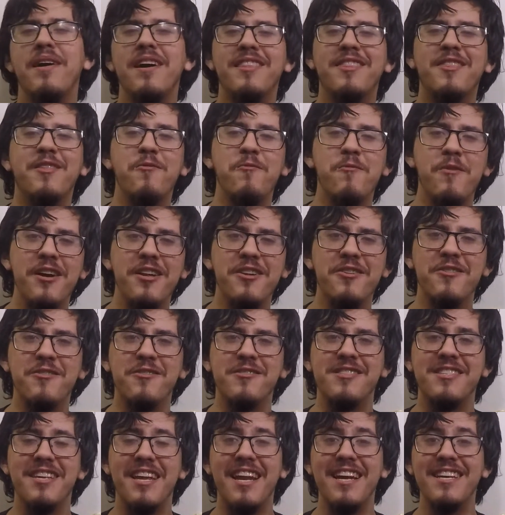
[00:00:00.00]
picked the
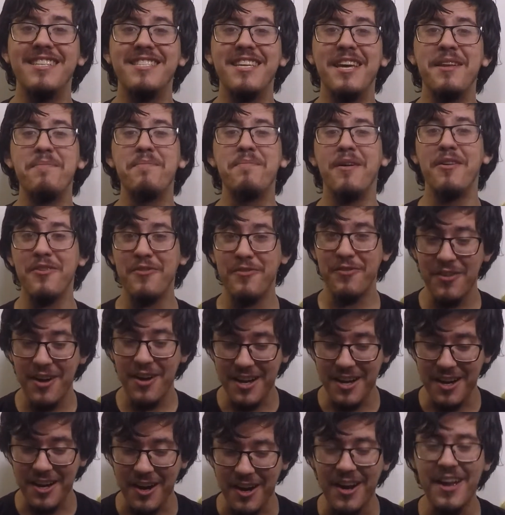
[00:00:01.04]
winners? And I said,
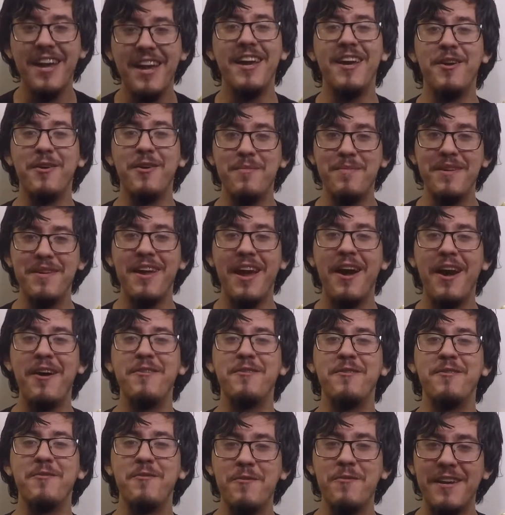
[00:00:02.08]
motherfucker, it'll be out
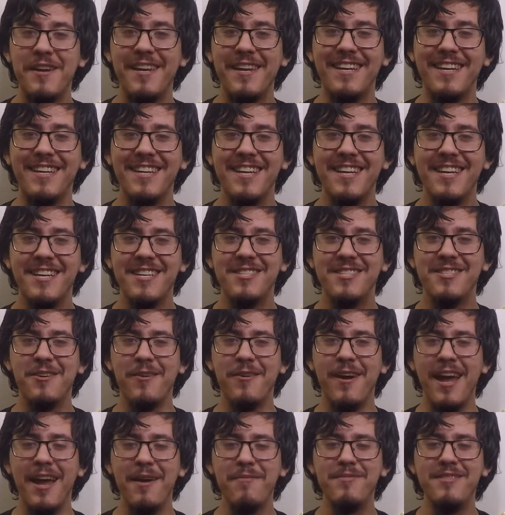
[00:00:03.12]
in a week. So
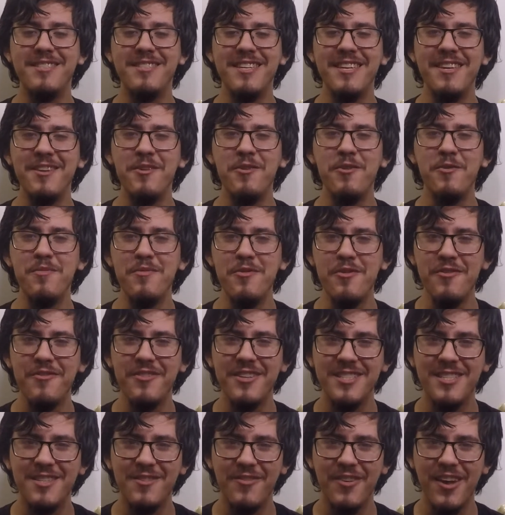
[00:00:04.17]
MCU
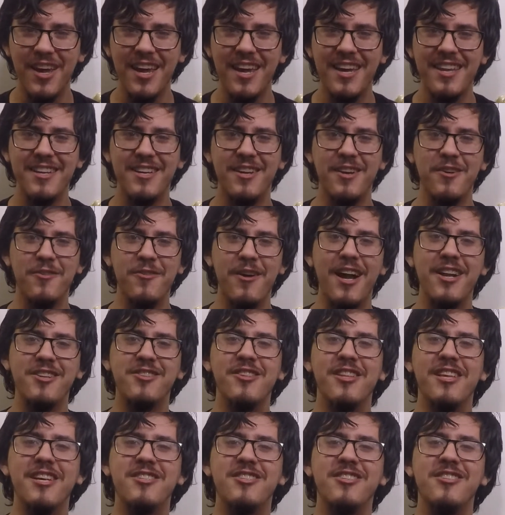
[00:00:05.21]
movies fan,
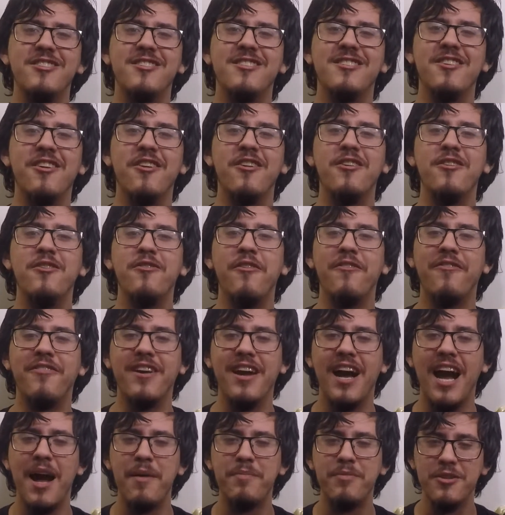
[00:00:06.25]
congratulations, sir. You have
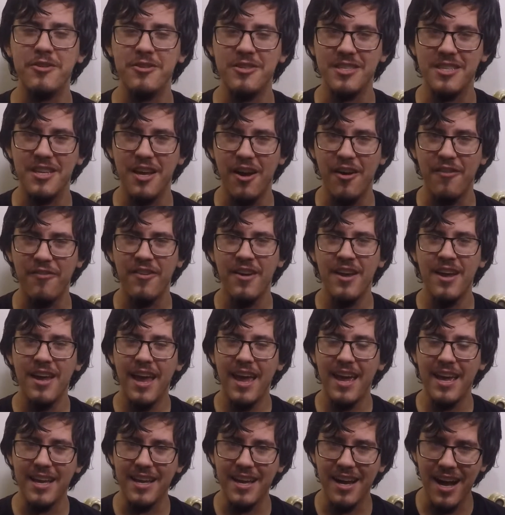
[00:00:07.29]
copped yourself
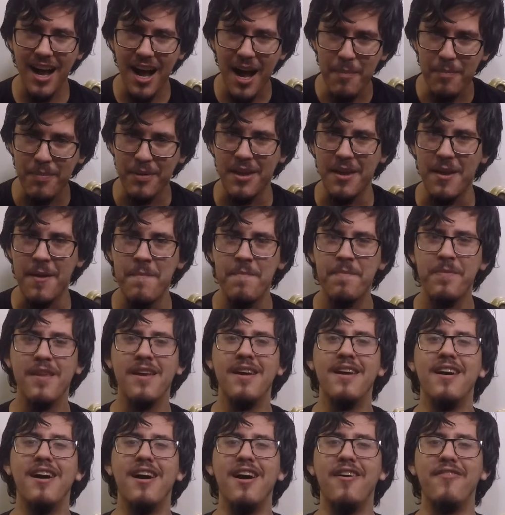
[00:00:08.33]
a copy
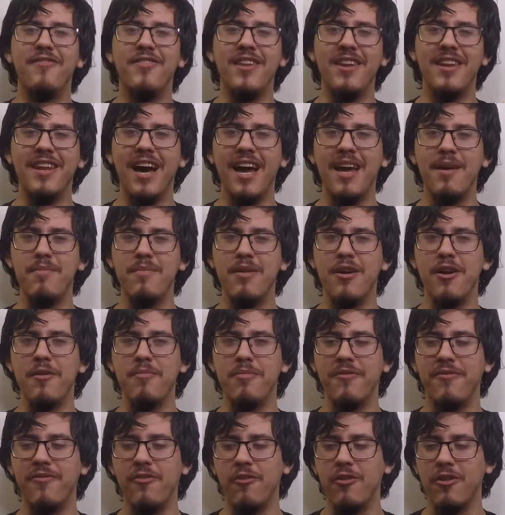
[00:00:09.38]
of The Nightmare
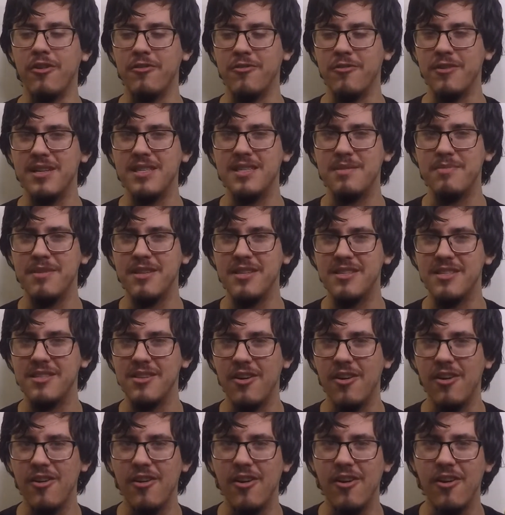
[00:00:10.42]
Before Christmas
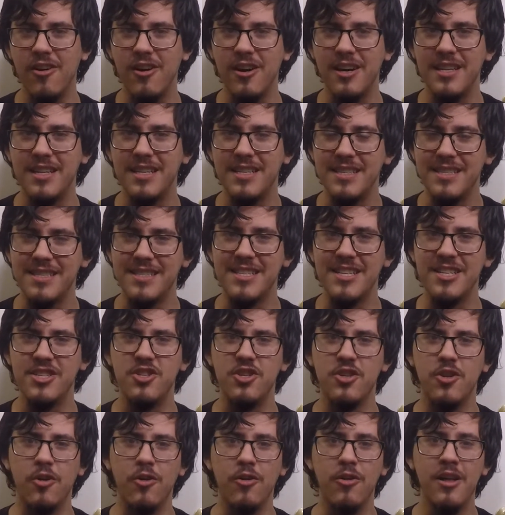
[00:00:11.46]
on
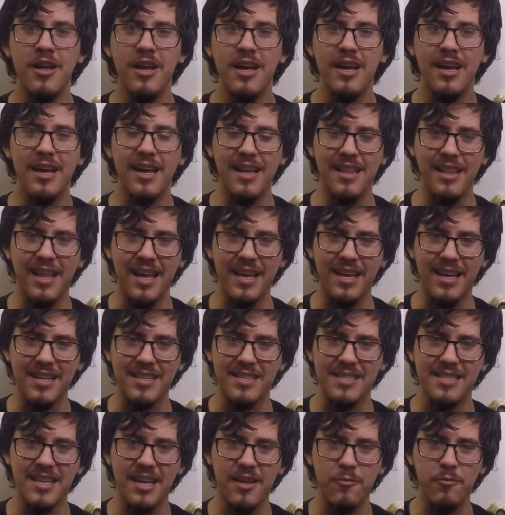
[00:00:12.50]
digital. Like I
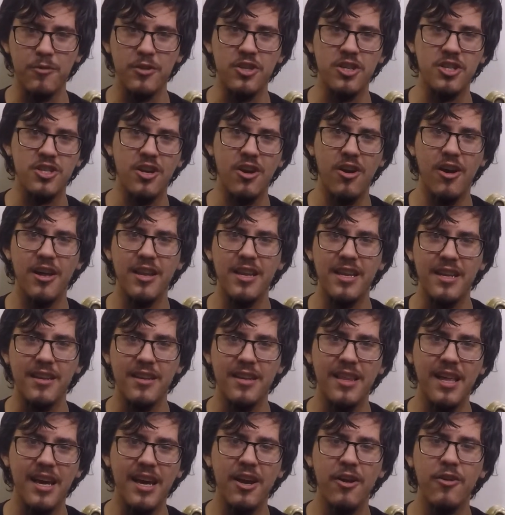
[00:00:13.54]
said with Sean and
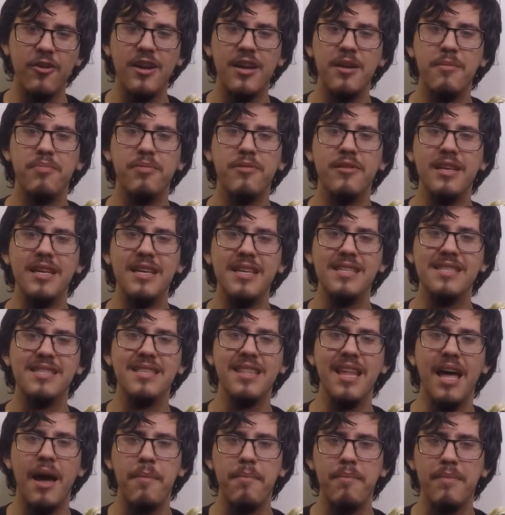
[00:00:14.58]
Larry, please
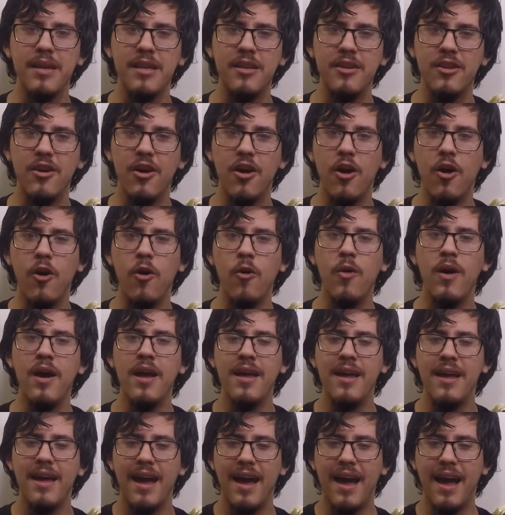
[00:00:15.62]
let me know
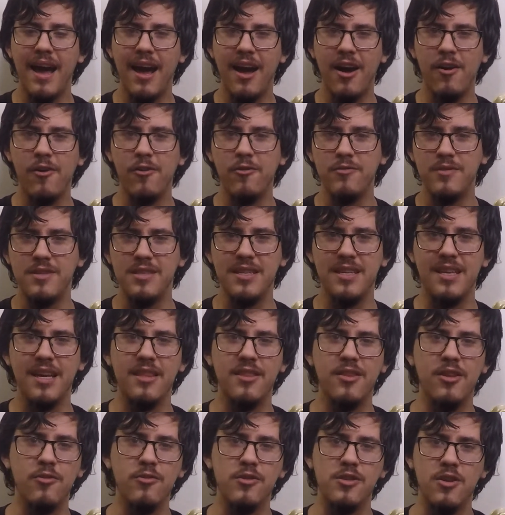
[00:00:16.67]
how to get
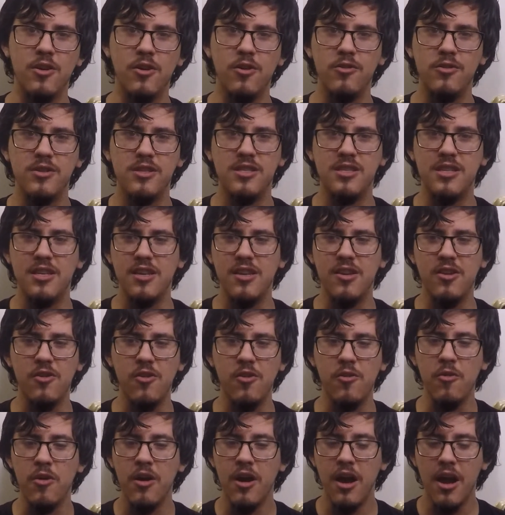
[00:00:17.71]
those codes to
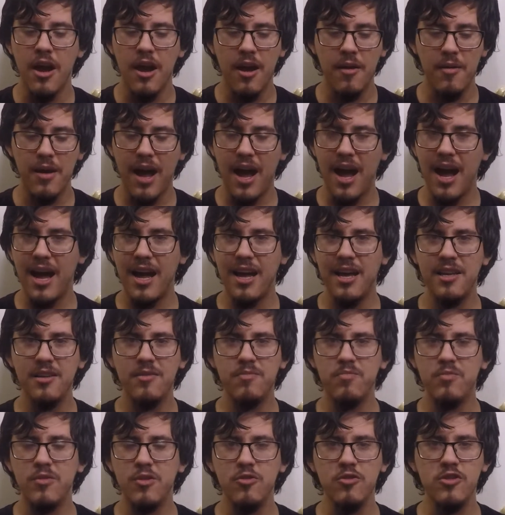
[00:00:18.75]
you. I
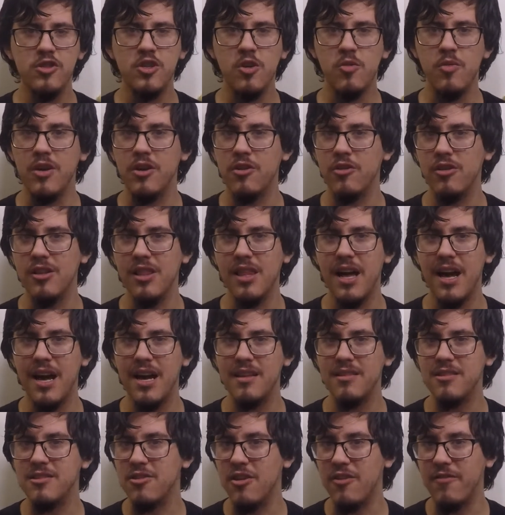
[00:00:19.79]
use Twitter a
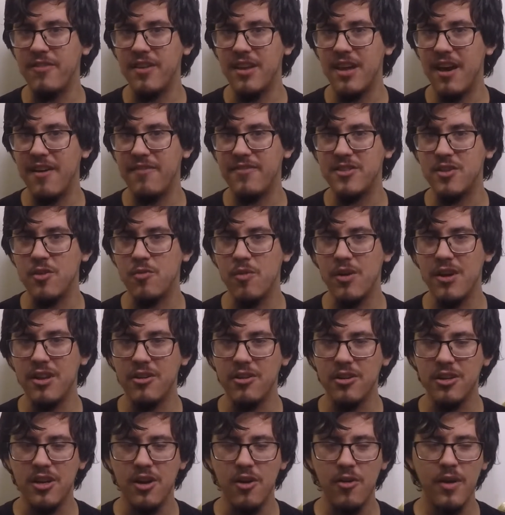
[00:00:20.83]
lot, so if you have
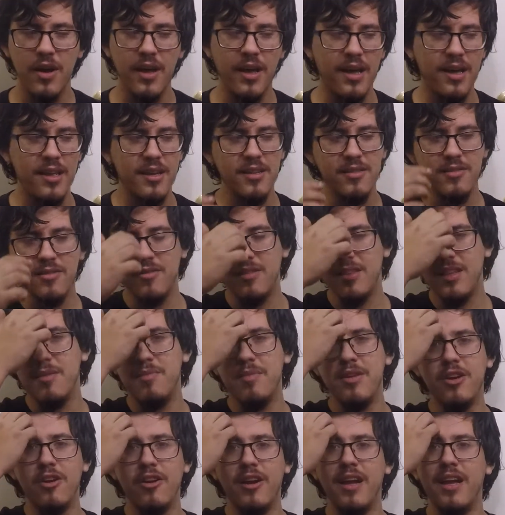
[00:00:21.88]
Twitter, go ahead and leave
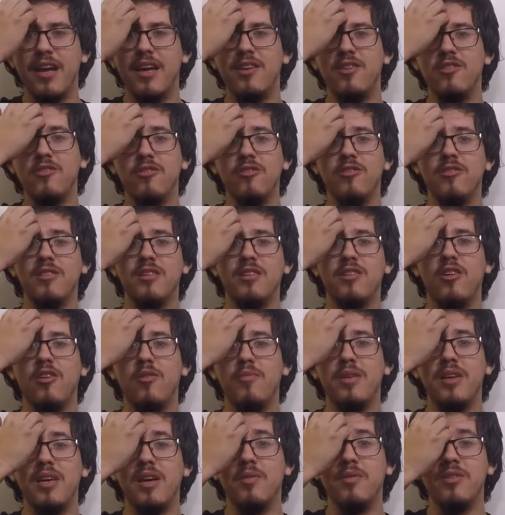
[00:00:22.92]
me your handle, and I'll
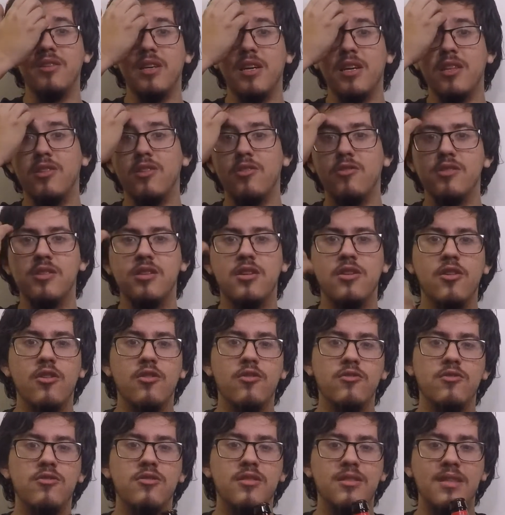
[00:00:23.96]
be able to get those
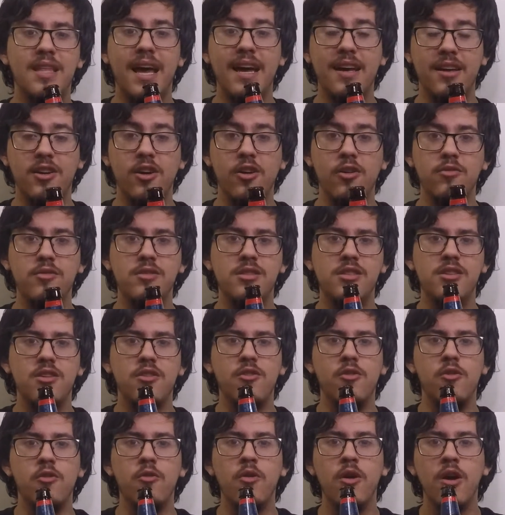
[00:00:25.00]
code, that code to
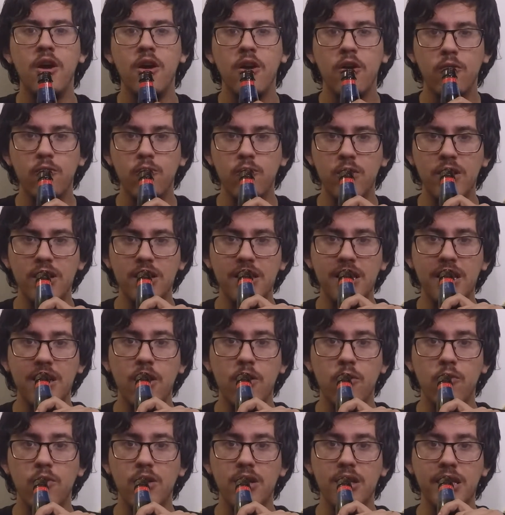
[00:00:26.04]
you really,
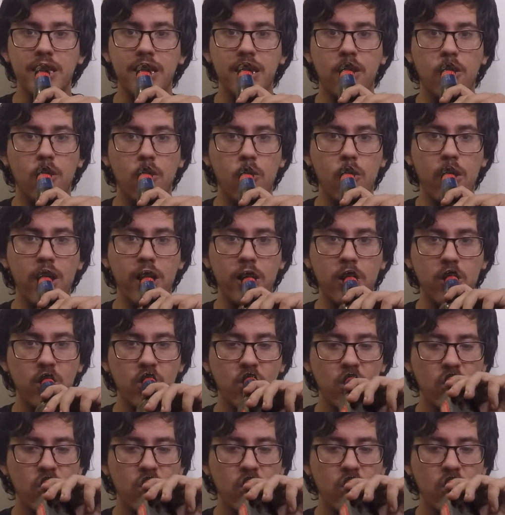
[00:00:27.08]
really quick.